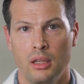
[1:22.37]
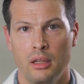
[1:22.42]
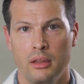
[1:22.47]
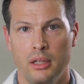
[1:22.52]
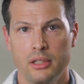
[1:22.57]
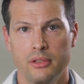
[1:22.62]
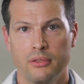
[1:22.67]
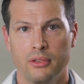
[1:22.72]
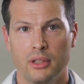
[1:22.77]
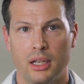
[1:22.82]

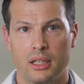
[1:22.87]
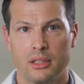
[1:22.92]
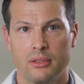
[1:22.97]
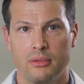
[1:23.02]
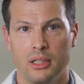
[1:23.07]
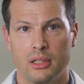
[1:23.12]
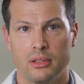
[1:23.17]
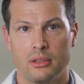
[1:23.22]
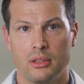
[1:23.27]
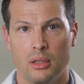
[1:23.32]
This
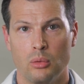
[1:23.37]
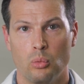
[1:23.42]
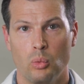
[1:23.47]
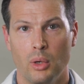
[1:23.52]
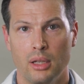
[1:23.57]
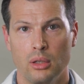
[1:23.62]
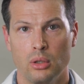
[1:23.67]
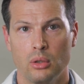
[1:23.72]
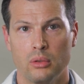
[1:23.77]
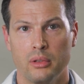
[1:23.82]
philosophy has done
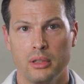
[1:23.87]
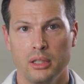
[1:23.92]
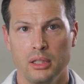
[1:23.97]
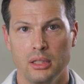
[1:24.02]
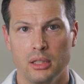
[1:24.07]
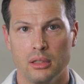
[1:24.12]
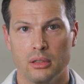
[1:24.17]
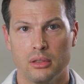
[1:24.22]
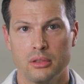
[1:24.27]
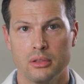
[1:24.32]
well over the
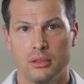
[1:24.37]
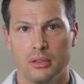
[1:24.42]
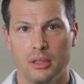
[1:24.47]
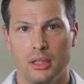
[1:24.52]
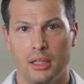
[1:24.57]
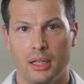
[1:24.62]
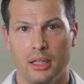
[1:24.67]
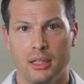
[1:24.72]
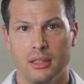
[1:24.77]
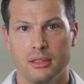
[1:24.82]
years,
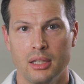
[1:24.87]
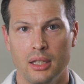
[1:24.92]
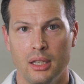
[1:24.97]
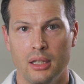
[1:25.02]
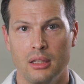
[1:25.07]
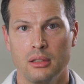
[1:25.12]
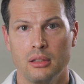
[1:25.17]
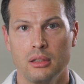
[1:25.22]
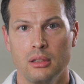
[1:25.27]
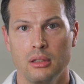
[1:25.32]
and I
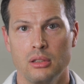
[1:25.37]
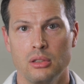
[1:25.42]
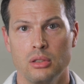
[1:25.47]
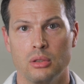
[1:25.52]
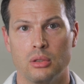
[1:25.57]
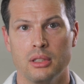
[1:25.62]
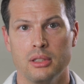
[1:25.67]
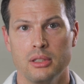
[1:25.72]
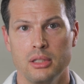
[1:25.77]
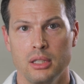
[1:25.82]
intend
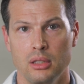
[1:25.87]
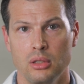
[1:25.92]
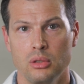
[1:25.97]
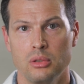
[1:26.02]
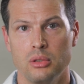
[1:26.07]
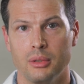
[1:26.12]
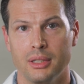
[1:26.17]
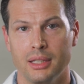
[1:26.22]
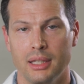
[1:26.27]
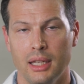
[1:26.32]
to continue
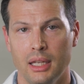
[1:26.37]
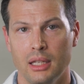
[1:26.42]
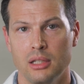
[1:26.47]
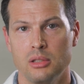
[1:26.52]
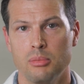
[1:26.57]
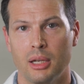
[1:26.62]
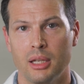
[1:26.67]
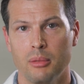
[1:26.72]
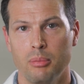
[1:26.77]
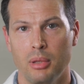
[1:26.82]
to
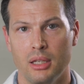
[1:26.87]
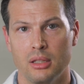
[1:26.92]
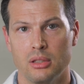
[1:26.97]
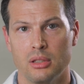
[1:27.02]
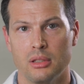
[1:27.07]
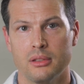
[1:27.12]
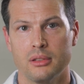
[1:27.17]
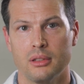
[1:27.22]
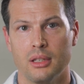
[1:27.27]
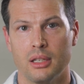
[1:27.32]
engage my
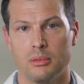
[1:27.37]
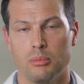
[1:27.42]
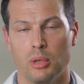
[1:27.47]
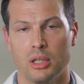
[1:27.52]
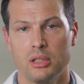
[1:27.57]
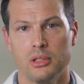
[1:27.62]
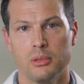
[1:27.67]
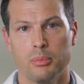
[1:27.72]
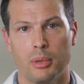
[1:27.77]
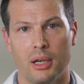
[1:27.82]
patients as
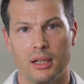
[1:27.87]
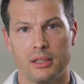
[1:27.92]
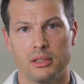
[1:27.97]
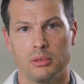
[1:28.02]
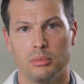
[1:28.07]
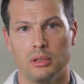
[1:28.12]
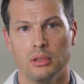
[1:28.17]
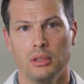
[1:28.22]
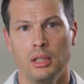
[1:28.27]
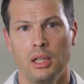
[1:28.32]
much as
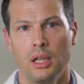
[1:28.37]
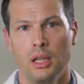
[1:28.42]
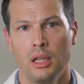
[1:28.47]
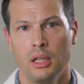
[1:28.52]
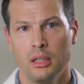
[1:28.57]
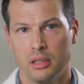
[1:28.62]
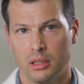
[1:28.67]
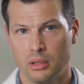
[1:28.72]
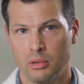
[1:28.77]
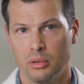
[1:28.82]
possible
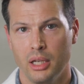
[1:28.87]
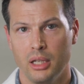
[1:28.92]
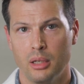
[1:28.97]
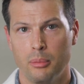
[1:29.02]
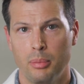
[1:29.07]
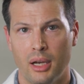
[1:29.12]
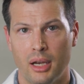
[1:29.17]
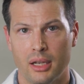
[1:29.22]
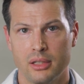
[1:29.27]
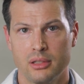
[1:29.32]
to create a
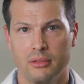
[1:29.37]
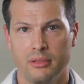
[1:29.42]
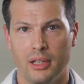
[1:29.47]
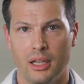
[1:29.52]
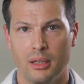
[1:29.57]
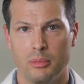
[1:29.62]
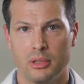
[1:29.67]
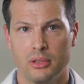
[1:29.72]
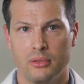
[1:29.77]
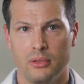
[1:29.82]
positive
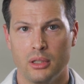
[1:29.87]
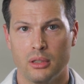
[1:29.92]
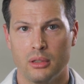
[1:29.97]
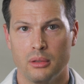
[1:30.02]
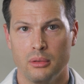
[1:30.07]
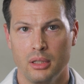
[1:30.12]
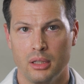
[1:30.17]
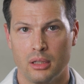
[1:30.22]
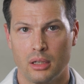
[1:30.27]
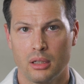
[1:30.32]
atmosphere
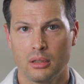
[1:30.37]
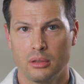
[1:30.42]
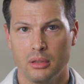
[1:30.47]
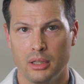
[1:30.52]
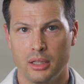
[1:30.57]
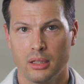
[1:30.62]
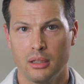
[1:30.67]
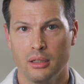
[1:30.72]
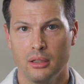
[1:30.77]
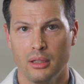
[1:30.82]
in our
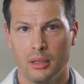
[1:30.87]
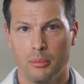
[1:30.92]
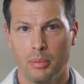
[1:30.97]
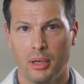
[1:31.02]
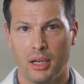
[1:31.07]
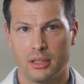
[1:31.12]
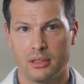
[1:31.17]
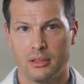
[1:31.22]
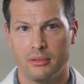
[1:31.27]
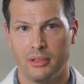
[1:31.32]
clinic and
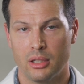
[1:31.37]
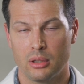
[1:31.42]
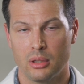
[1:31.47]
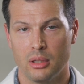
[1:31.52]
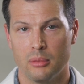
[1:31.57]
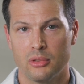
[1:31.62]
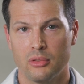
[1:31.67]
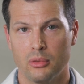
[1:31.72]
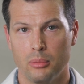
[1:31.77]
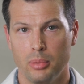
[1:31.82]
positive
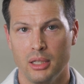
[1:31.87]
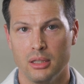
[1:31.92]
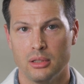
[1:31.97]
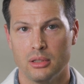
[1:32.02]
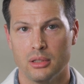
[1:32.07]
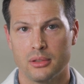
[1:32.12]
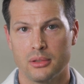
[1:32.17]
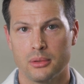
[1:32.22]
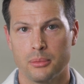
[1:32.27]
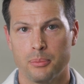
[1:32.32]
outcomes for
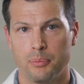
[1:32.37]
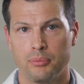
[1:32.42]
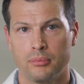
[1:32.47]
patients.